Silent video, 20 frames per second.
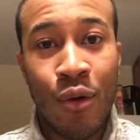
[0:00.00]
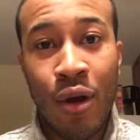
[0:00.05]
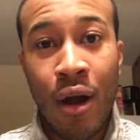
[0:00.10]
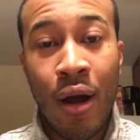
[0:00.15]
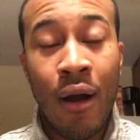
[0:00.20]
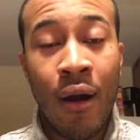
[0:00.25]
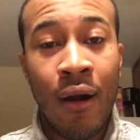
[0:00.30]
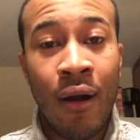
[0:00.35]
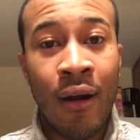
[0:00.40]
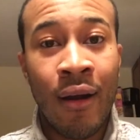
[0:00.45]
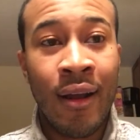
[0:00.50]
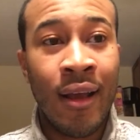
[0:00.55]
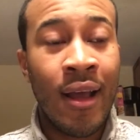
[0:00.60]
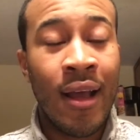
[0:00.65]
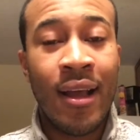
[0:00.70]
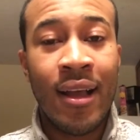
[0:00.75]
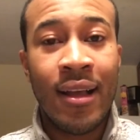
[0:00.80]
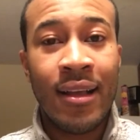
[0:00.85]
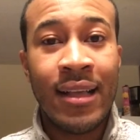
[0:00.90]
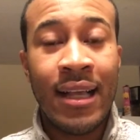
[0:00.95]
card
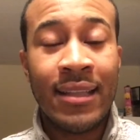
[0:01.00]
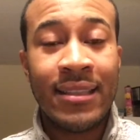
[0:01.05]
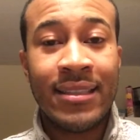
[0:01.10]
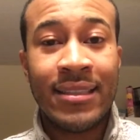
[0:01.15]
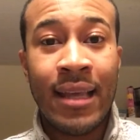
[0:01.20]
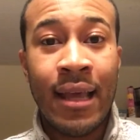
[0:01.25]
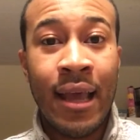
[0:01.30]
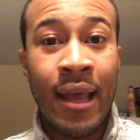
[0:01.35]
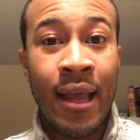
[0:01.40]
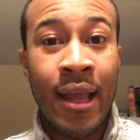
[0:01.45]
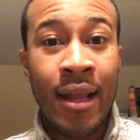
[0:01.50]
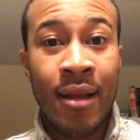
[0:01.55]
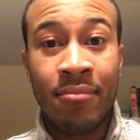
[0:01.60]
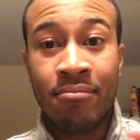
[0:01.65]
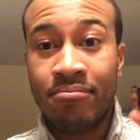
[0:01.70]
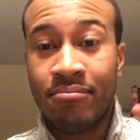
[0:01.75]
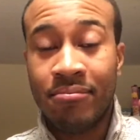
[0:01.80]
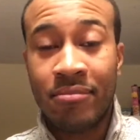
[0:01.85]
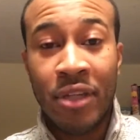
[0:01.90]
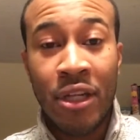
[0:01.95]
and
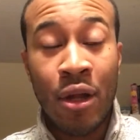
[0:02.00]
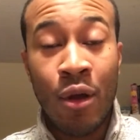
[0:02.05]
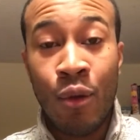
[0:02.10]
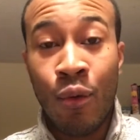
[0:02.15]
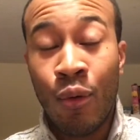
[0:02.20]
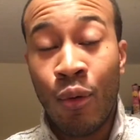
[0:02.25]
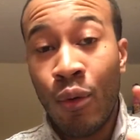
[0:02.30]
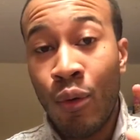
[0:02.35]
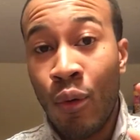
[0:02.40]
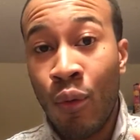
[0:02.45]
saying, you know,